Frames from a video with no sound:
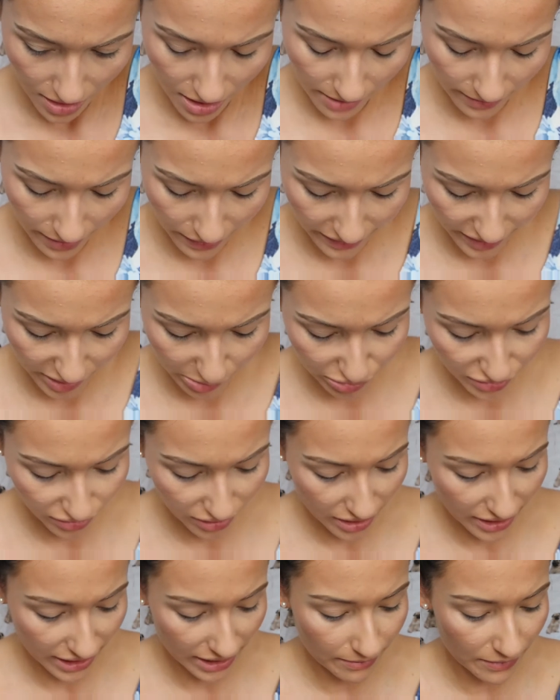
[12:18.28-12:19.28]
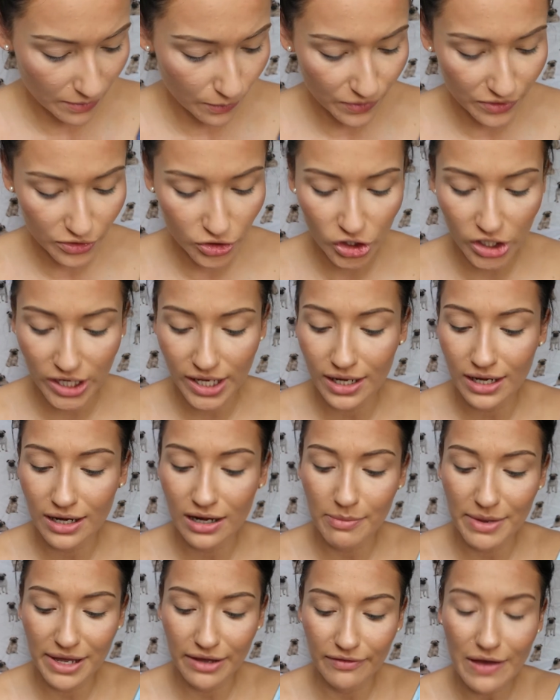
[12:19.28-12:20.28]
I'm going to prime with a cheeky
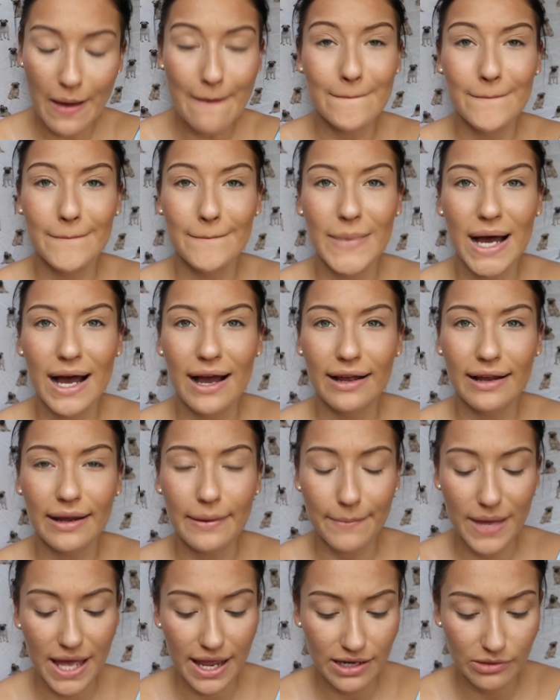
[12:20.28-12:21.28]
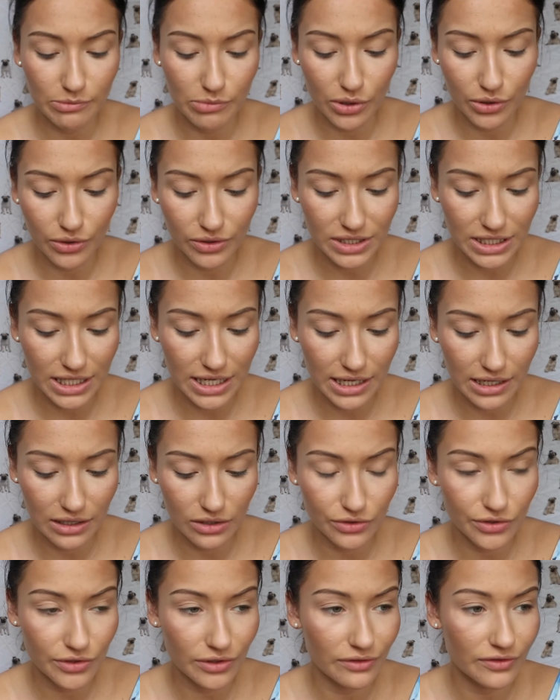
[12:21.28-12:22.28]
little bit of MAC Paint Pot
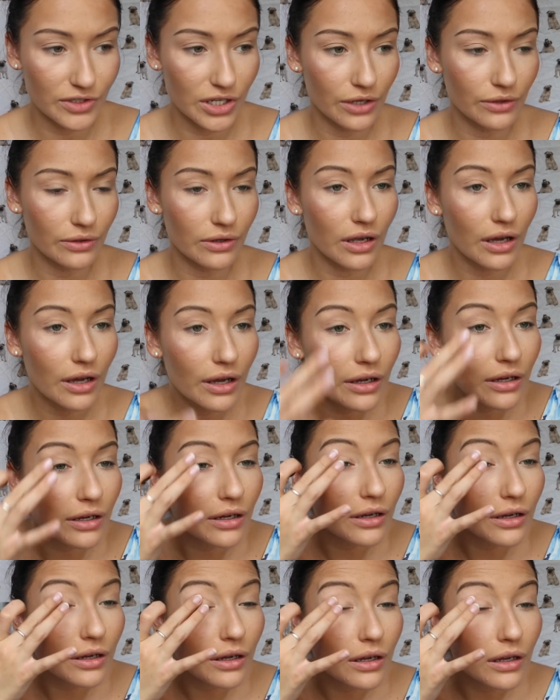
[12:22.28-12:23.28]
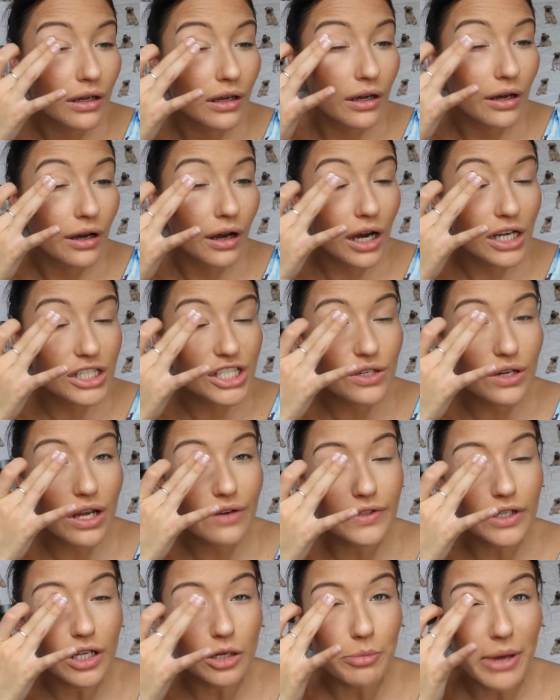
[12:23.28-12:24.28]
in Soft Ochre. I do
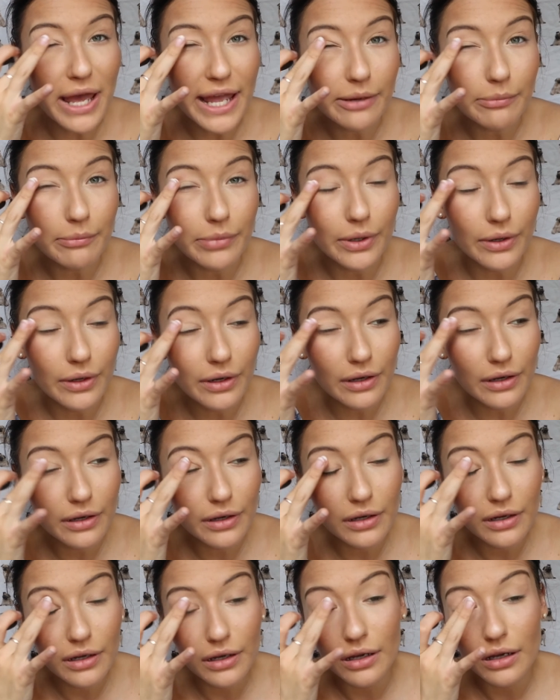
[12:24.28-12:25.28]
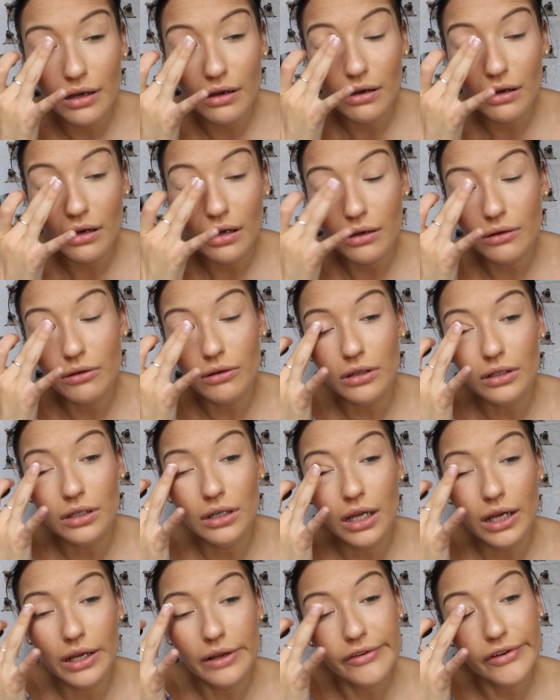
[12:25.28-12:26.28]
love a good paint pot, I'm not going
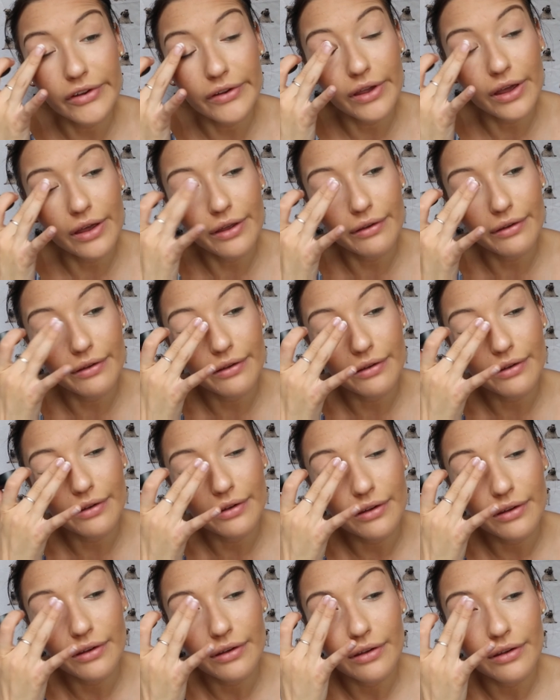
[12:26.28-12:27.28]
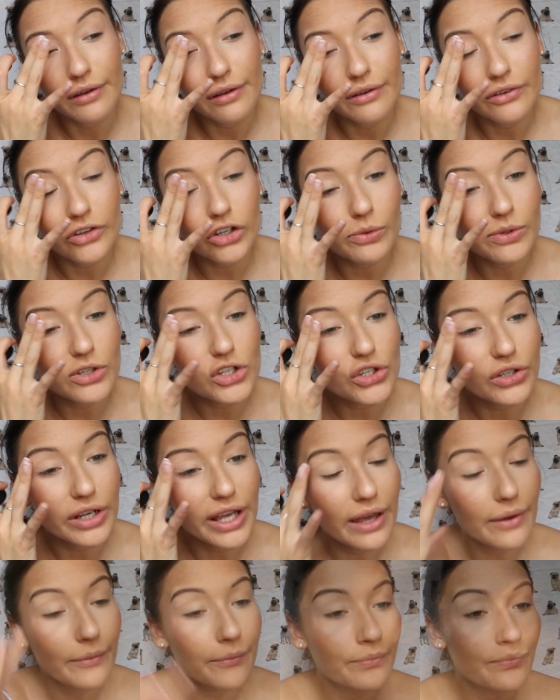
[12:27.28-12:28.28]
to lie to you, do enjoy
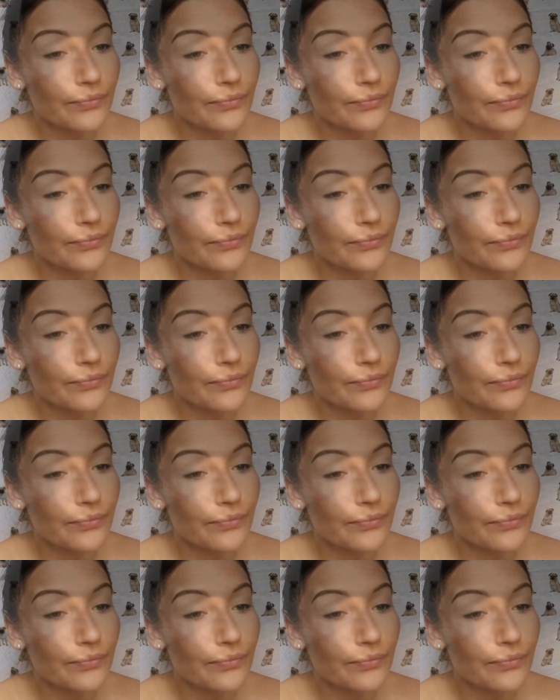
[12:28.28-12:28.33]
it.